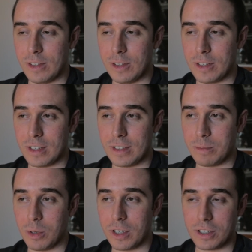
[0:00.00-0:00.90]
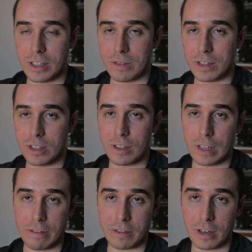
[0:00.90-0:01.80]
you can put yourself into
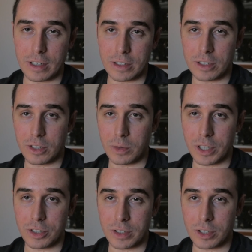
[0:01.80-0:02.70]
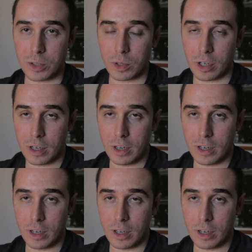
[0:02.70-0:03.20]
life-threatening situations, or